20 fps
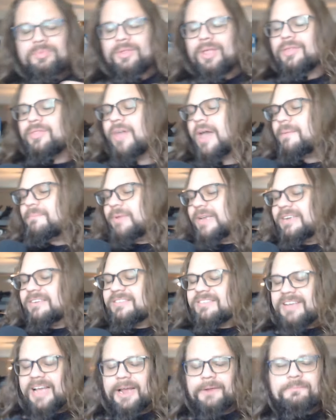that being
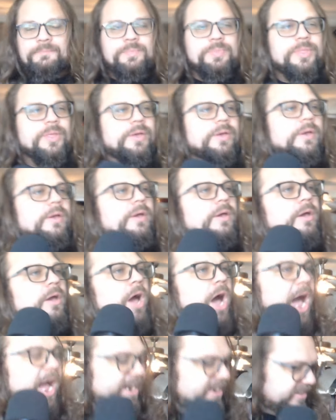said,
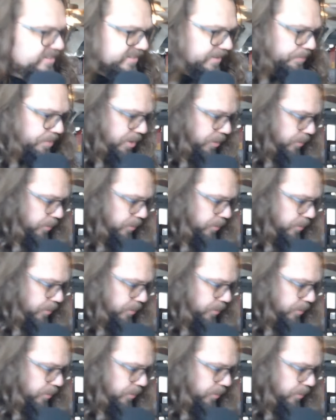I did something